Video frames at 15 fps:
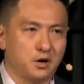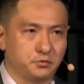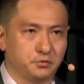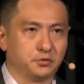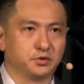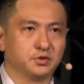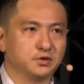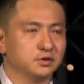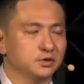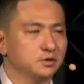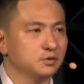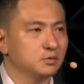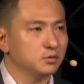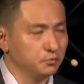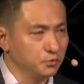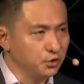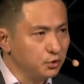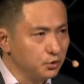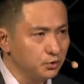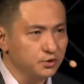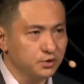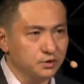rules:
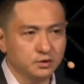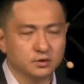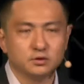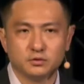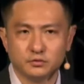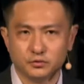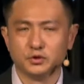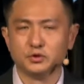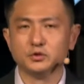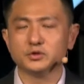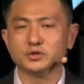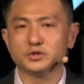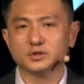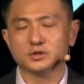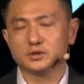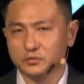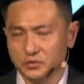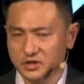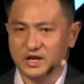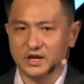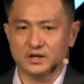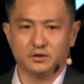reduce, reuse,
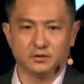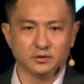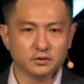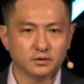recycle.